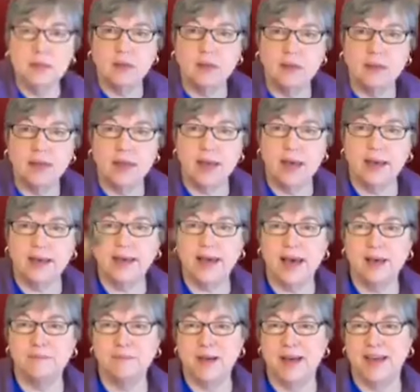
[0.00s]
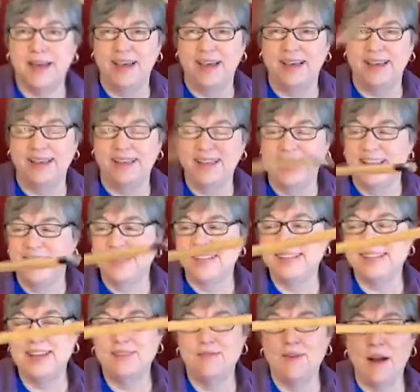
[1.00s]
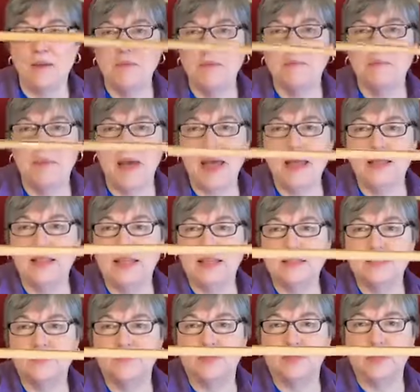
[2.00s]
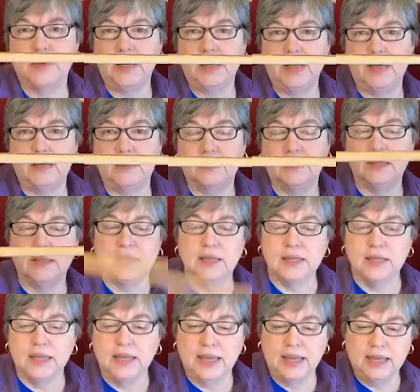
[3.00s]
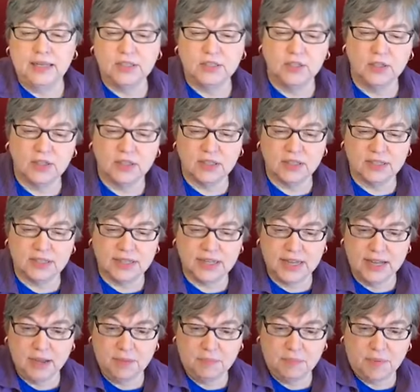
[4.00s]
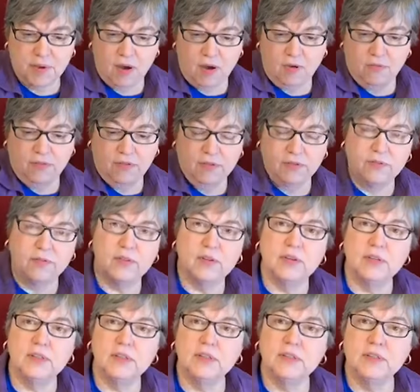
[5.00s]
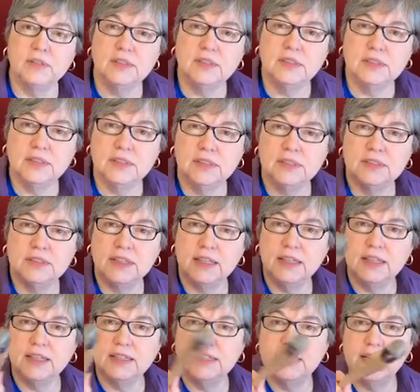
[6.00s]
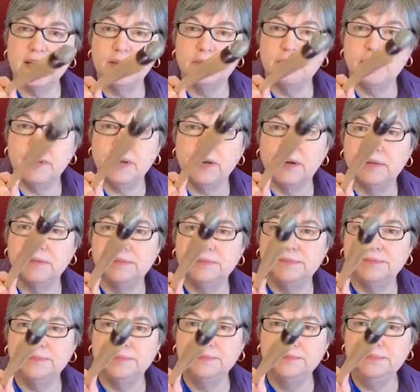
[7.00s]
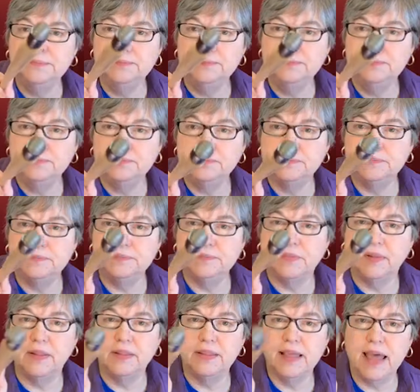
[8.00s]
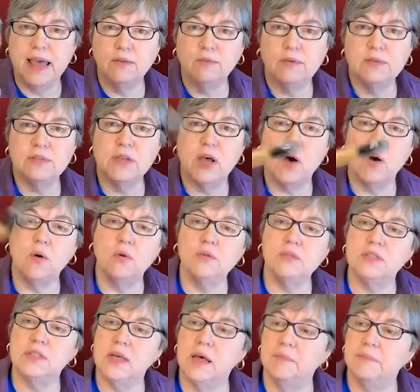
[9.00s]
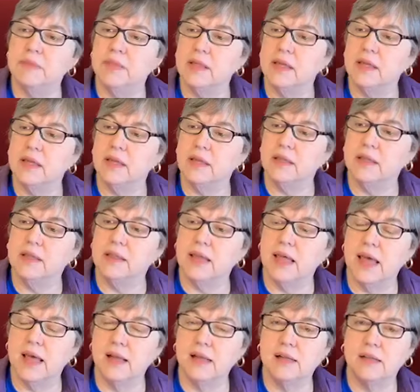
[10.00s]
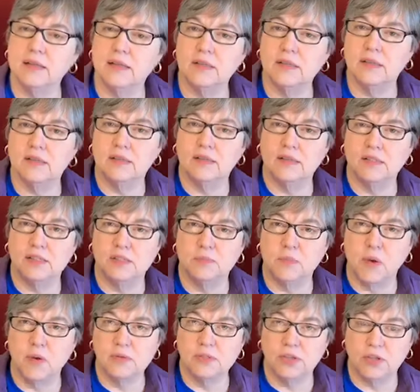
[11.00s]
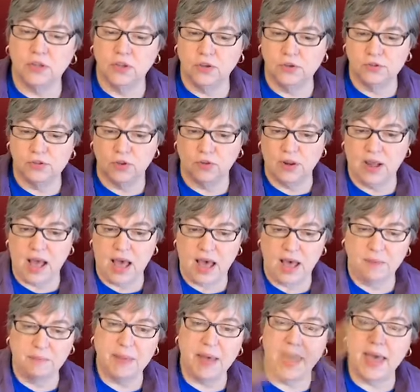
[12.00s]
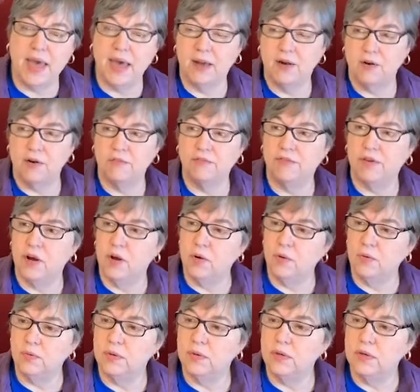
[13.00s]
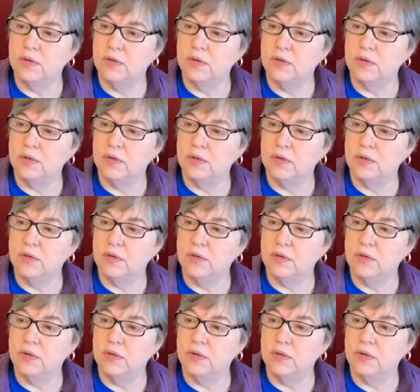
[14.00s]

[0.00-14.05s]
Yeah, I got my. See, Robert made this for me. He took the tip off of. See the tip here? That was on something that is supposed to use on an iPad or a phone.